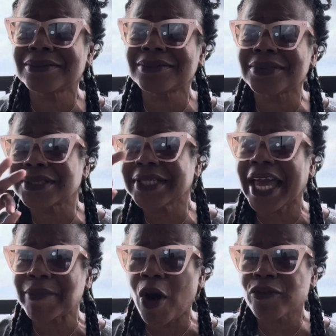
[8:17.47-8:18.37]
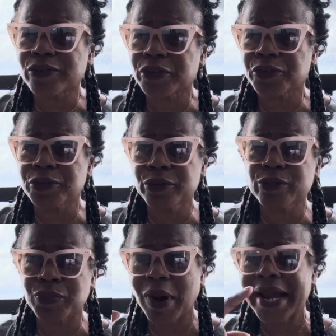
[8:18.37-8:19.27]
just came off of a
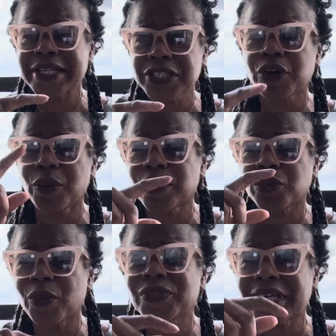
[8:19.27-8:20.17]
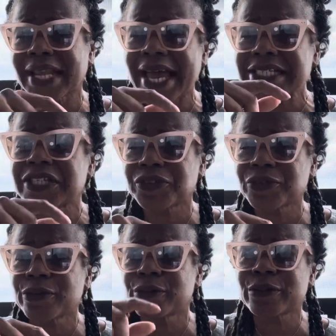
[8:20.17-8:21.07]
cruise. Prior to going on the Alaskan
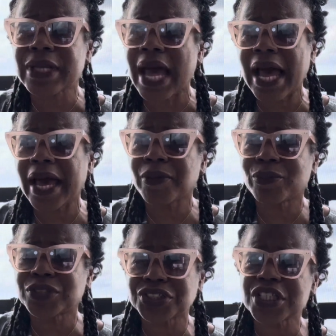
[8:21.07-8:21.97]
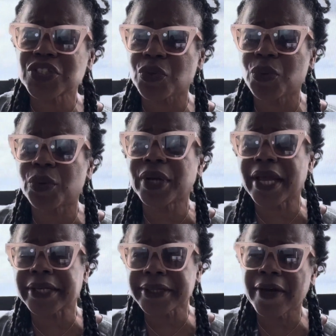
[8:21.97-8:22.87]
cruise, I was just on
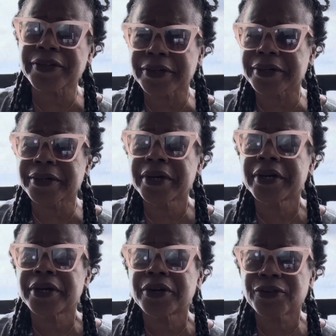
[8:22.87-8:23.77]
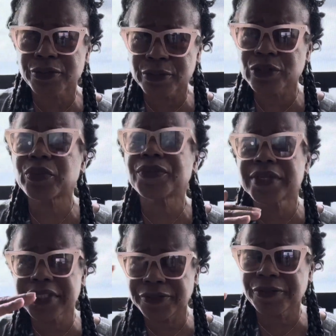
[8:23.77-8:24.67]
another cruise with
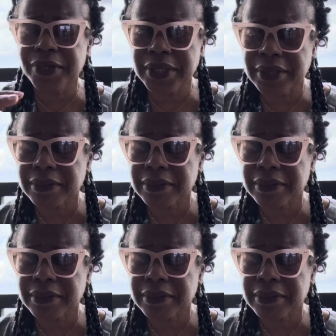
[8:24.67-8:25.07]
a different